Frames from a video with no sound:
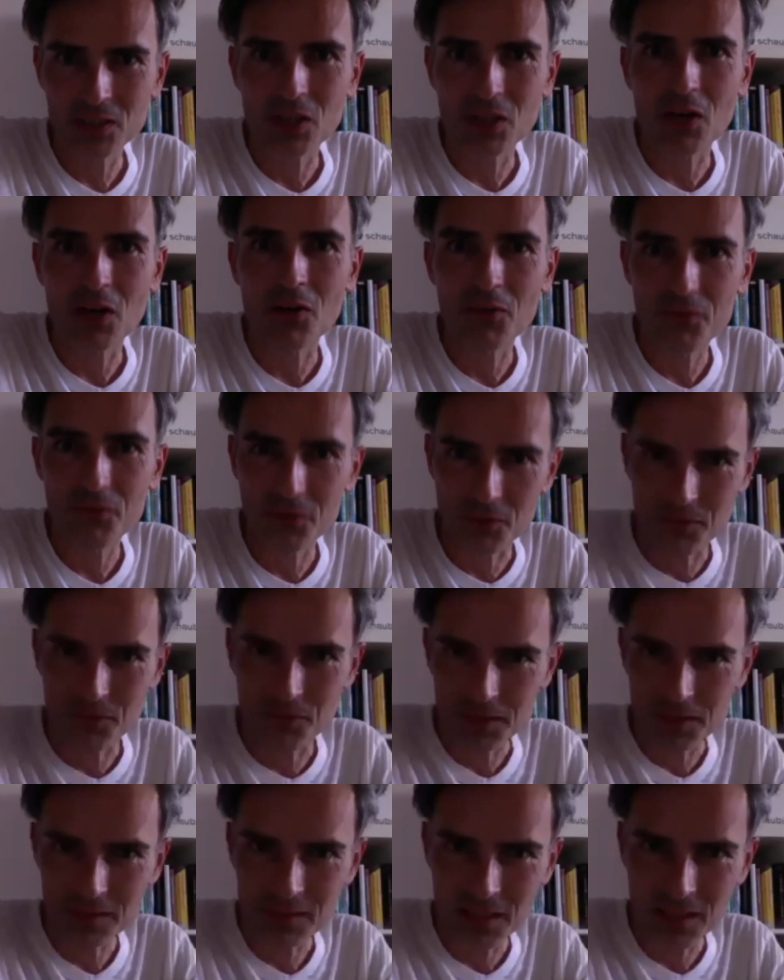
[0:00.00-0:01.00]
of
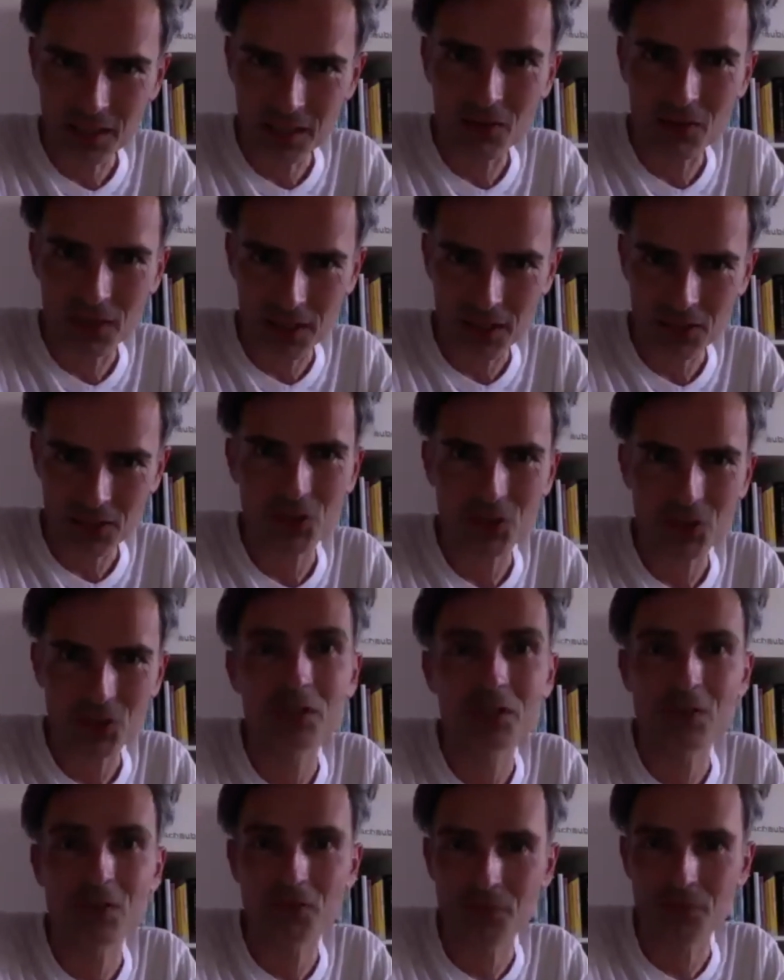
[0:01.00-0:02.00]
Novesta collection
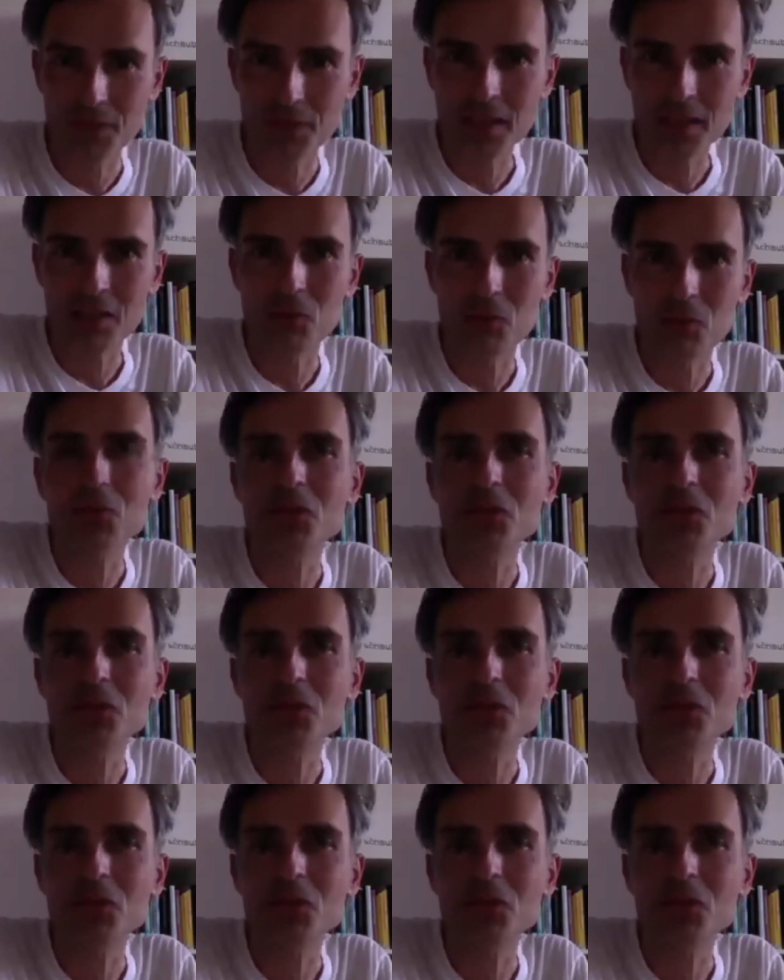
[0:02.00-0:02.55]
is vegan, which is